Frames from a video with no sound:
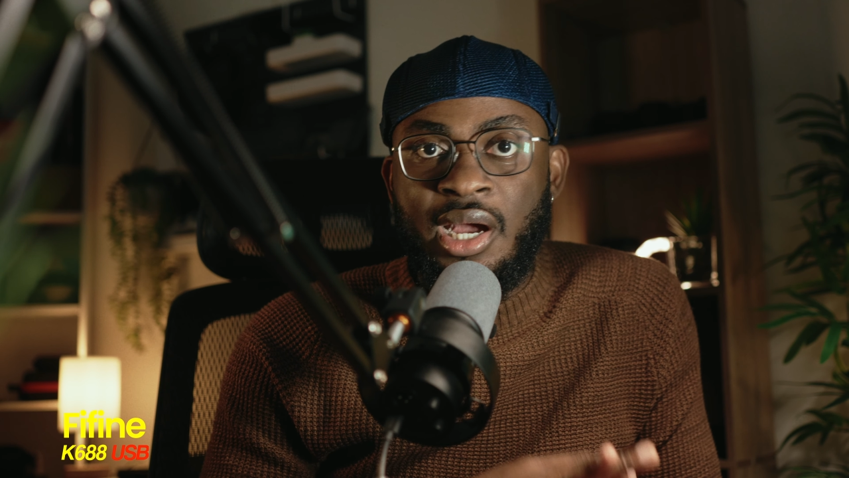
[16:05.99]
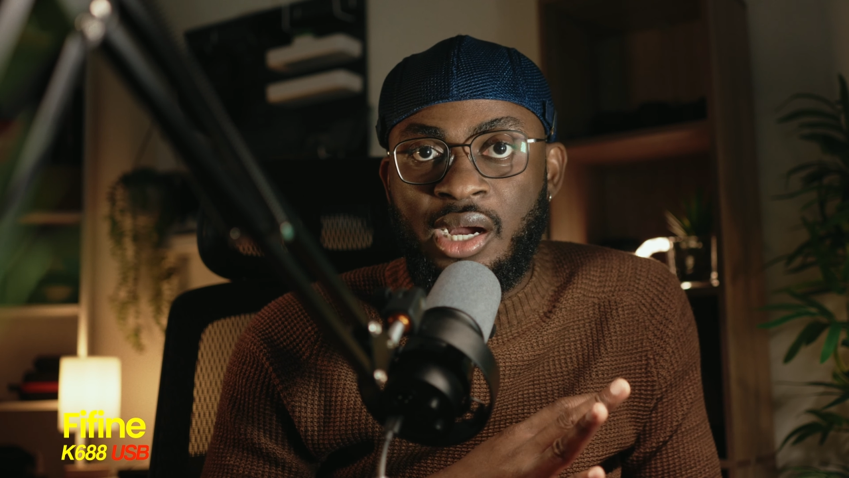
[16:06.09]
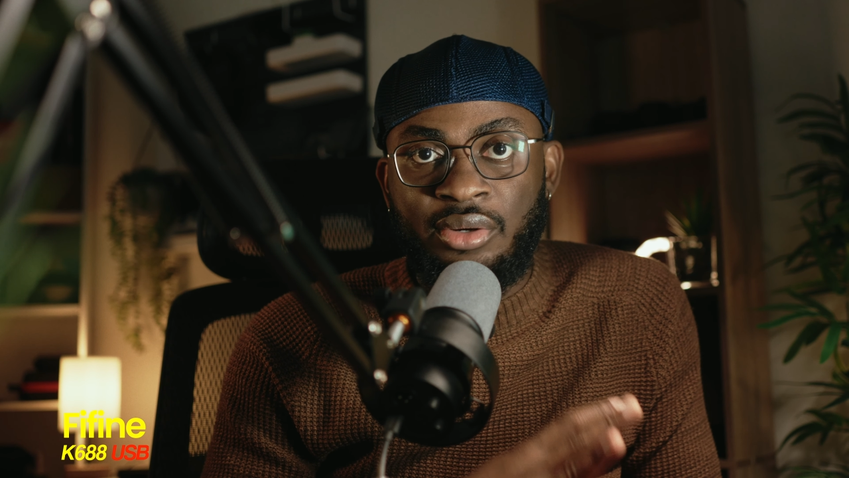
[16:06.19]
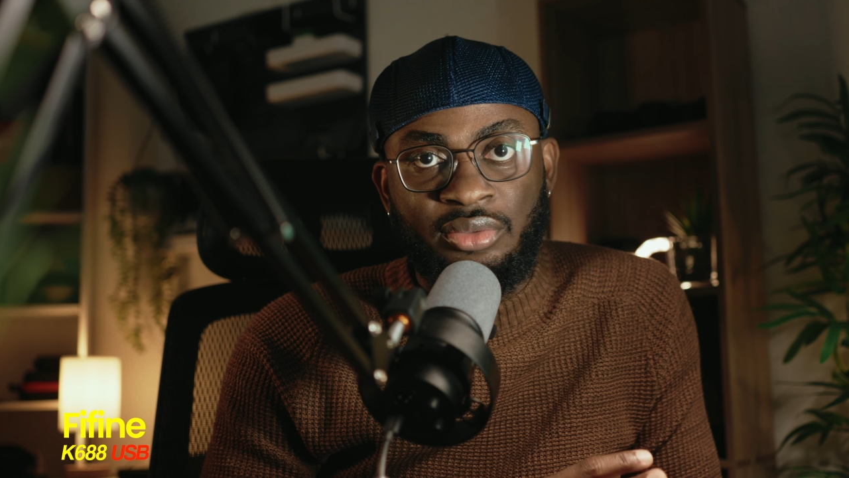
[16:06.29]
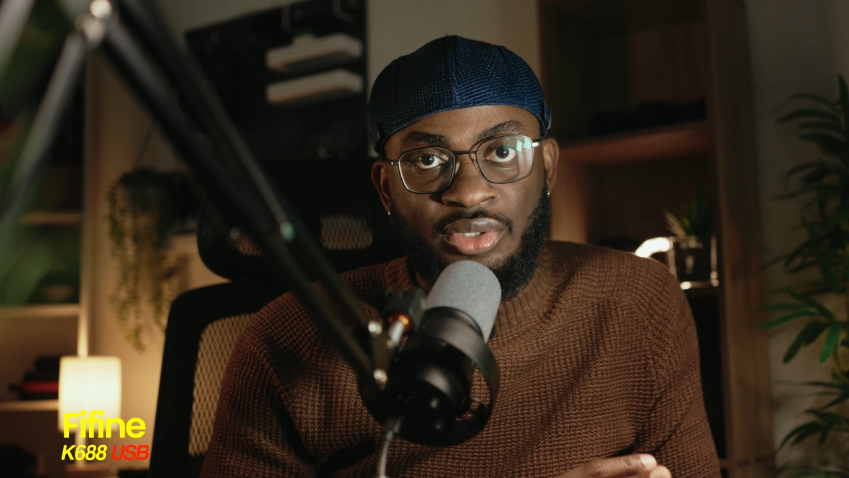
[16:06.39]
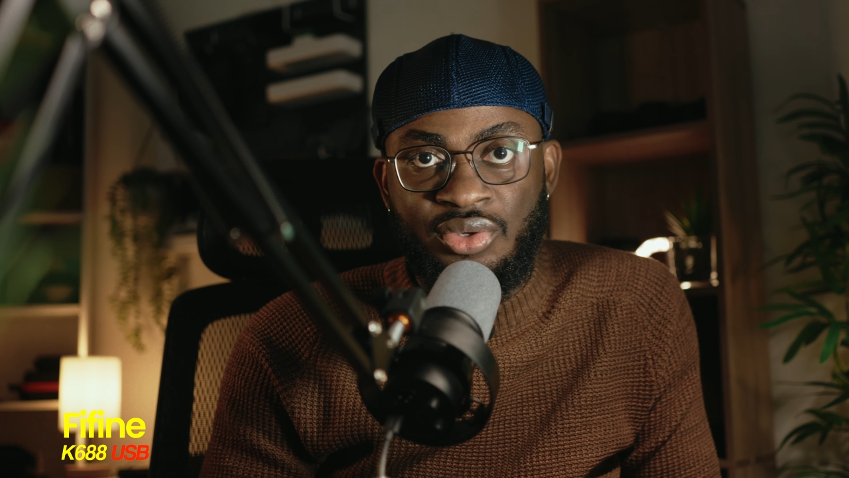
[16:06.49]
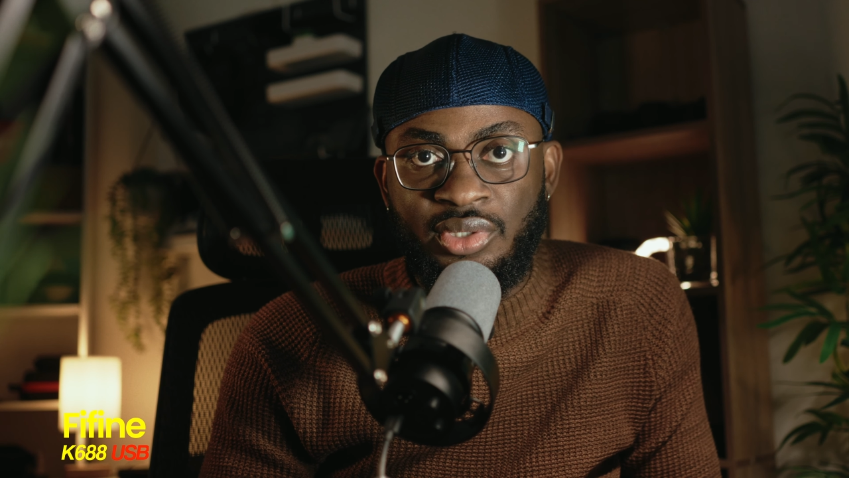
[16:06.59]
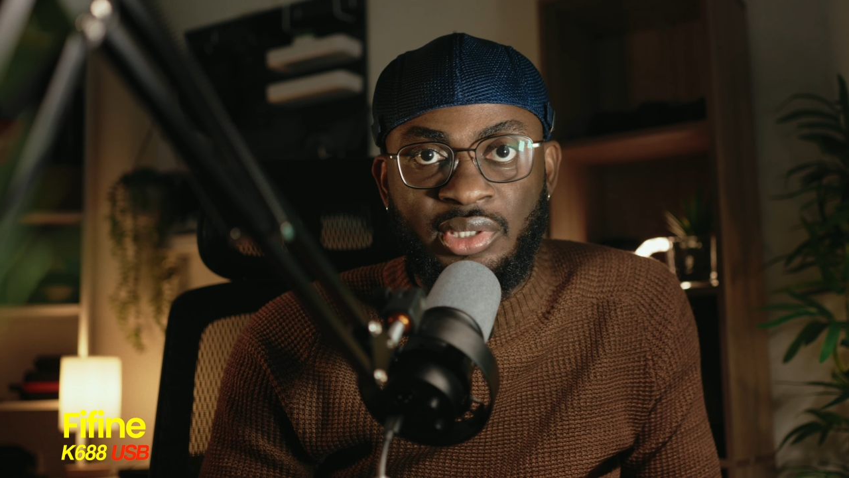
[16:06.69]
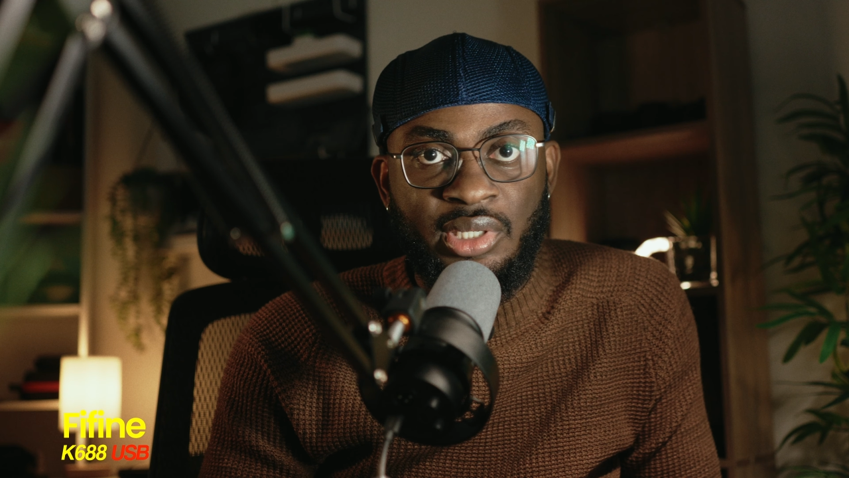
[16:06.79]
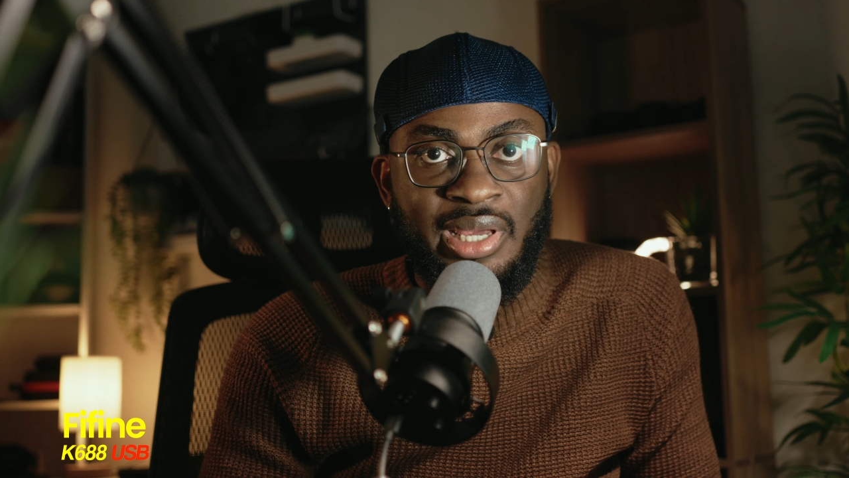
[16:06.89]
I would
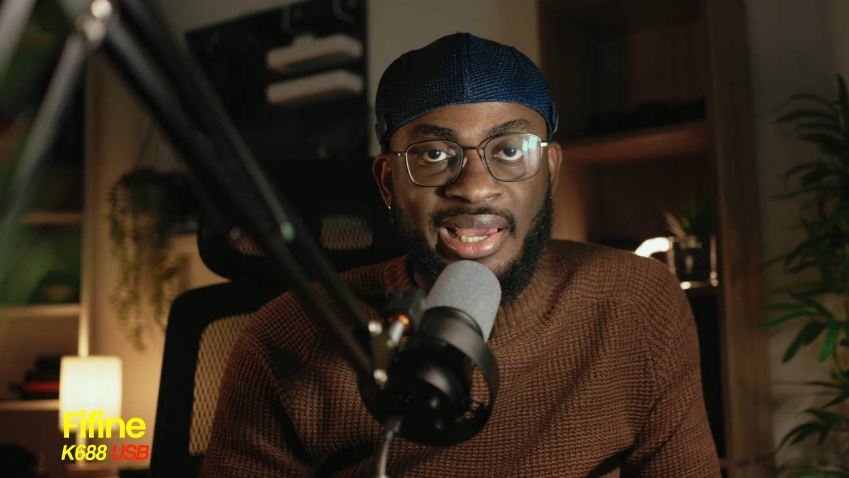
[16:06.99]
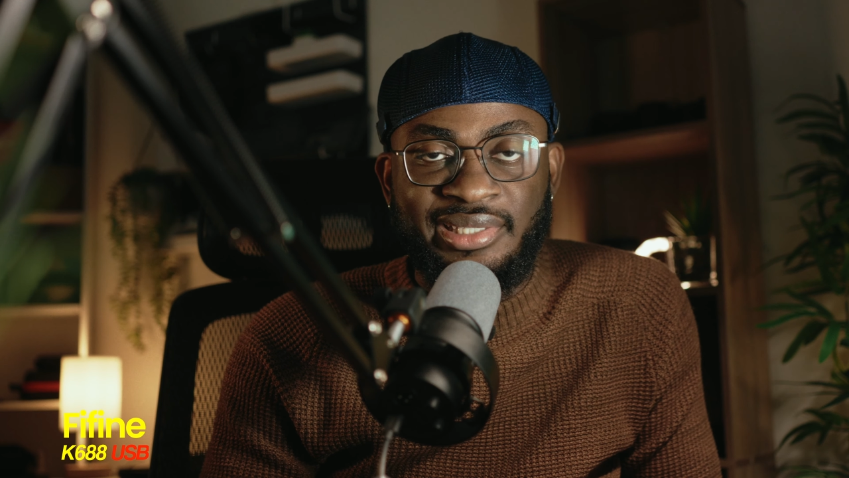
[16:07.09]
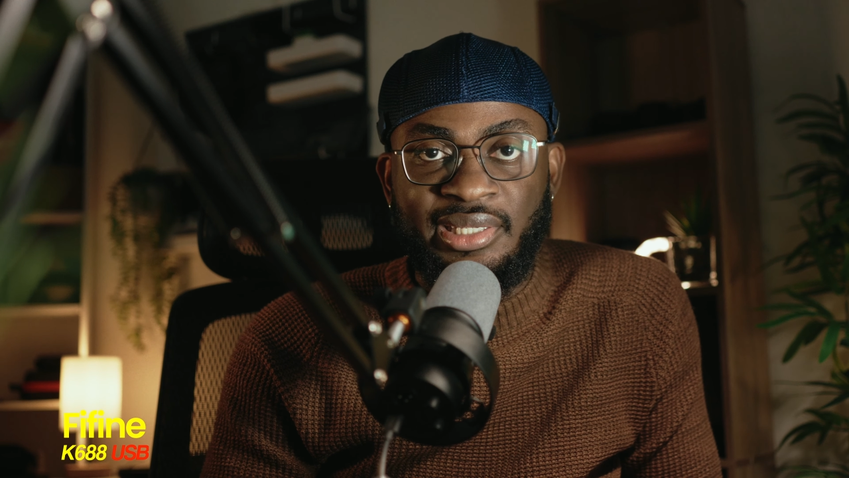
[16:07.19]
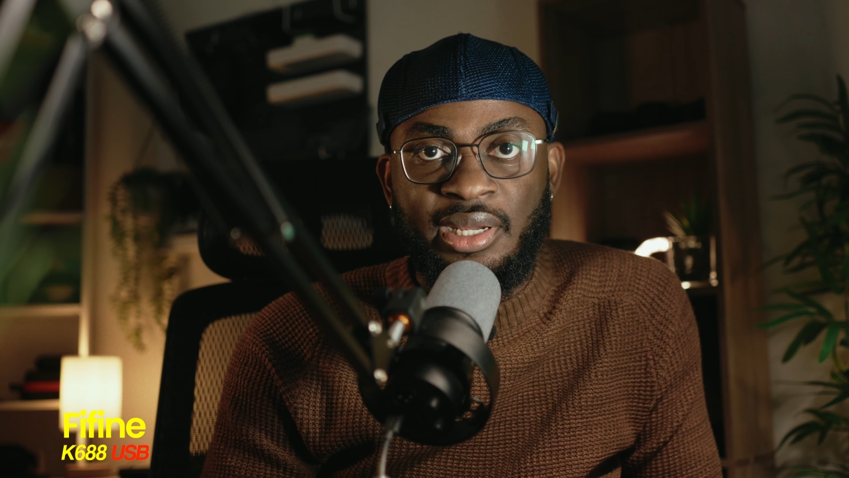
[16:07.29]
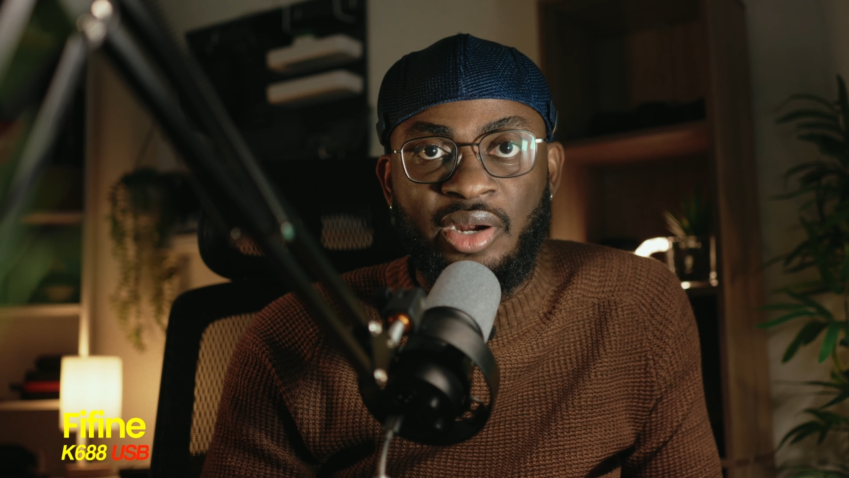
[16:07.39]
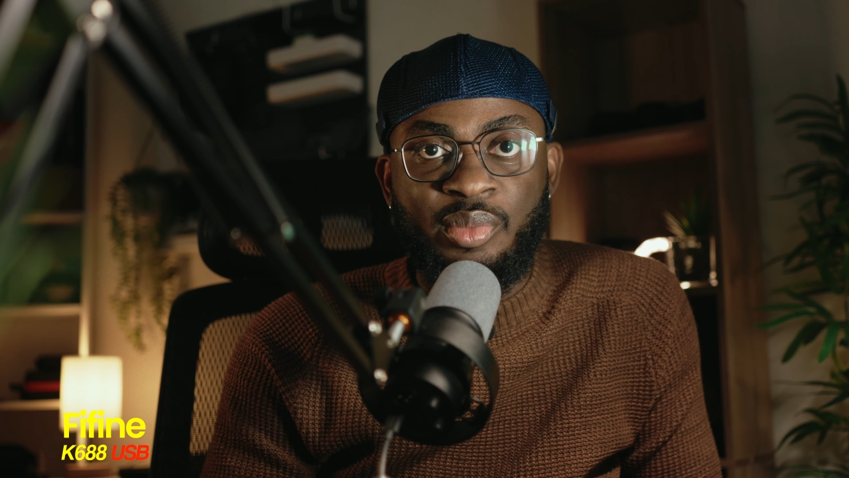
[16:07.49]
use the XLR